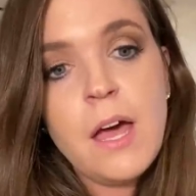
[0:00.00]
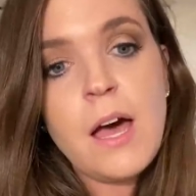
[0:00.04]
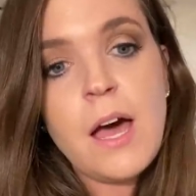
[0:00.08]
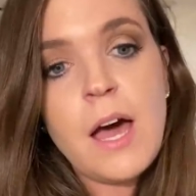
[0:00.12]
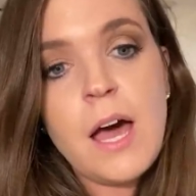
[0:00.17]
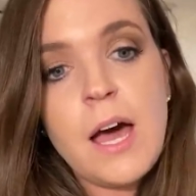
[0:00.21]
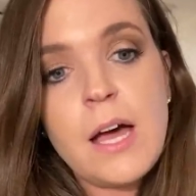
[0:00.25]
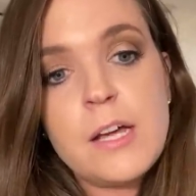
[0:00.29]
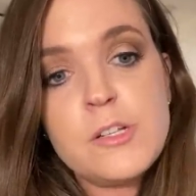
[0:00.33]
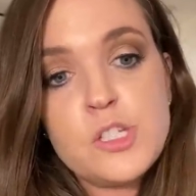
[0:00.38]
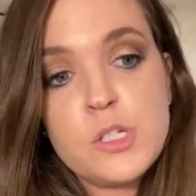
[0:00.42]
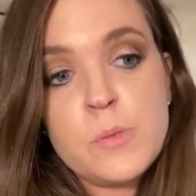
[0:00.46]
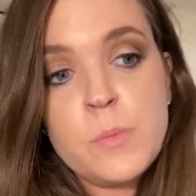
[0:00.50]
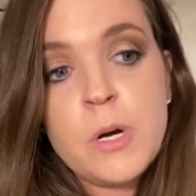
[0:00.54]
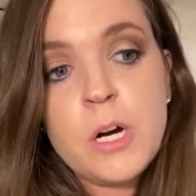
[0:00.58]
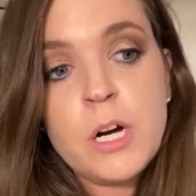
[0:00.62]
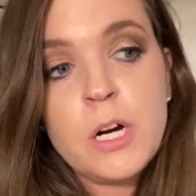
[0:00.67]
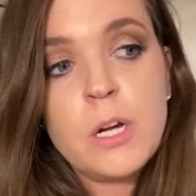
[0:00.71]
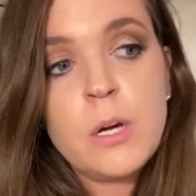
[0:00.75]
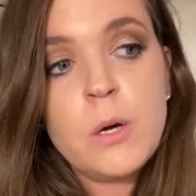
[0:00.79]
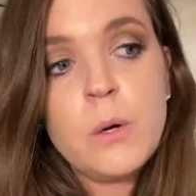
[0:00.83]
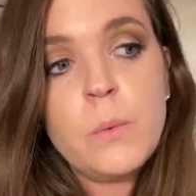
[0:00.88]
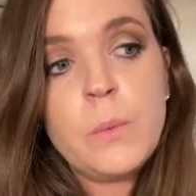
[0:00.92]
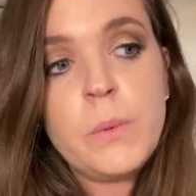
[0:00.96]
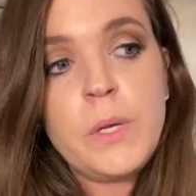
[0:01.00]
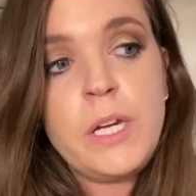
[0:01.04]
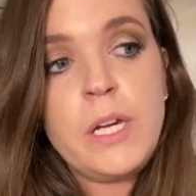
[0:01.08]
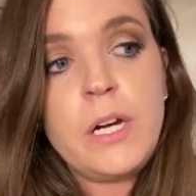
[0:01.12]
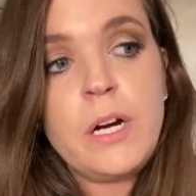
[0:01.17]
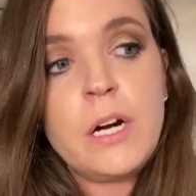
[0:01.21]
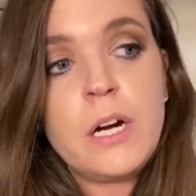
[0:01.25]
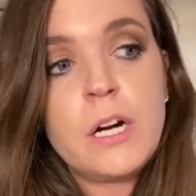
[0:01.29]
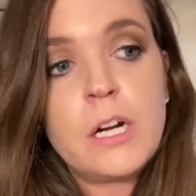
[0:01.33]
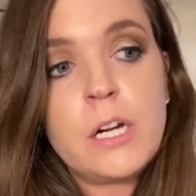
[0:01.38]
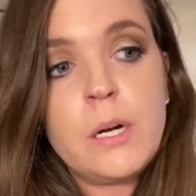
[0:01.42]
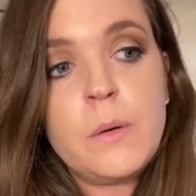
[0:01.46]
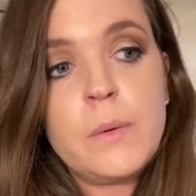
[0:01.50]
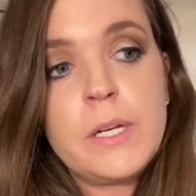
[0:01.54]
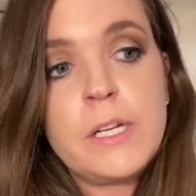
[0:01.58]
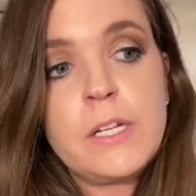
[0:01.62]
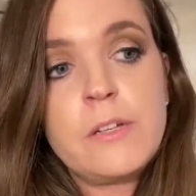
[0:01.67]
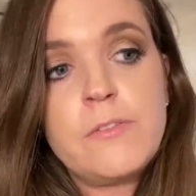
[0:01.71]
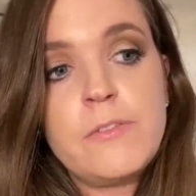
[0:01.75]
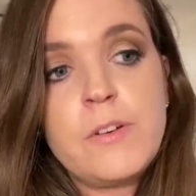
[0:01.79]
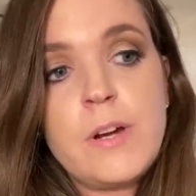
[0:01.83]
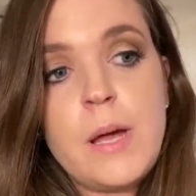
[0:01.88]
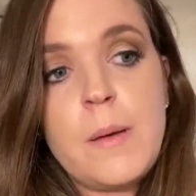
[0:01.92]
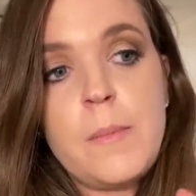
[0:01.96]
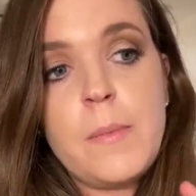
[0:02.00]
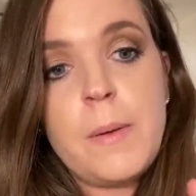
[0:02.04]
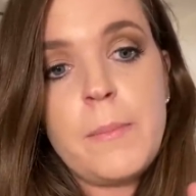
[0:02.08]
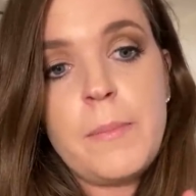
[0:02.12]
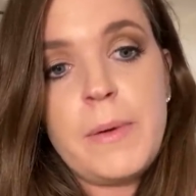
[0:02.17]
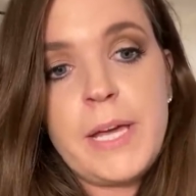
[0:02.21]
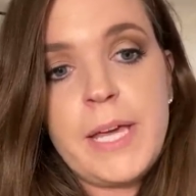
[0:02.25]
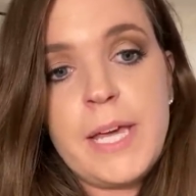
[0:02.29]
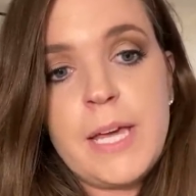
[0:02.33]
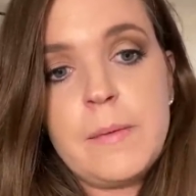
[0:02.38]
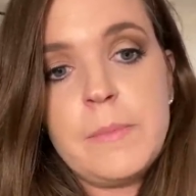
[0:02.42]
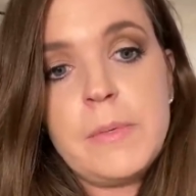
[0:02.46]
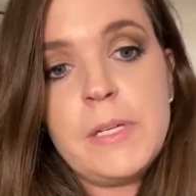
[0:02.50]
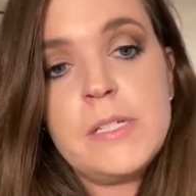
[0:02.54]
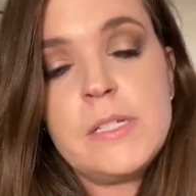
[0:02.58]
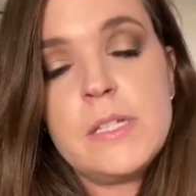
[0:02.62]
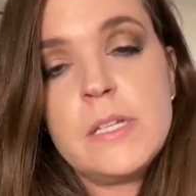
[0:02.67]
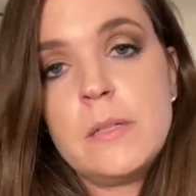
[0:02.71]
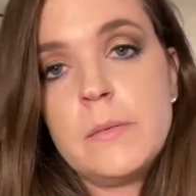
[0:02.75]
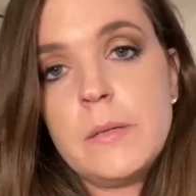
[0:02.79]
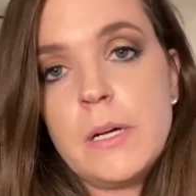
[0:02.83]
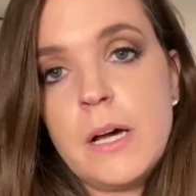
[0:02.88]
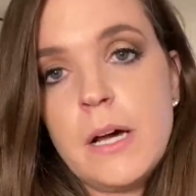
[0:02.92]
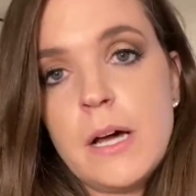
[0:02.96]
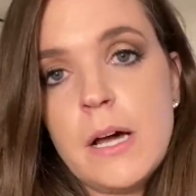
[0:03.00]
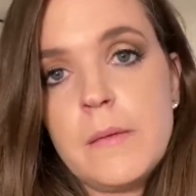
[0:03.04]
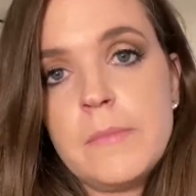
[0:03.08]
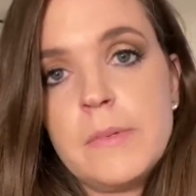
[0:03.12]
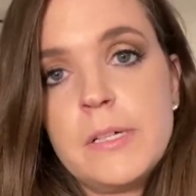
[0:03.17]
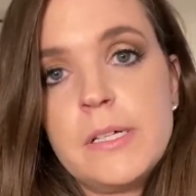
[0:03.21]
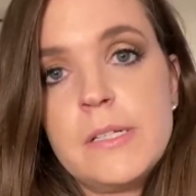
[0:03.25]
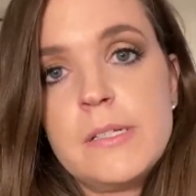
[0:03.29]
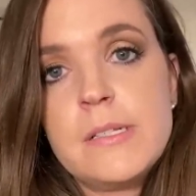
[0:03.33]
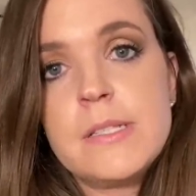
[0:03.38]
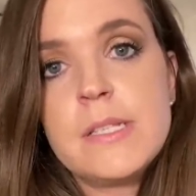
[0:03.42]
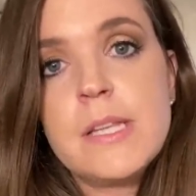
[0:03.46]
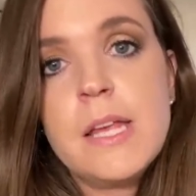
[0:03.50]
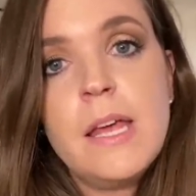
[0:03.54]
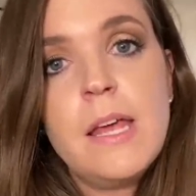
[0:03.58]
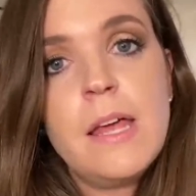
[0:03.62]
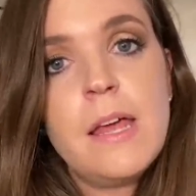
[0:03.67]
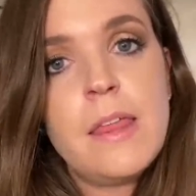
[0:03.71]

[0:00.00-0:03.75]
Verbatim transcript: Uh, tomorrow we are going from Miami to the Bahamas.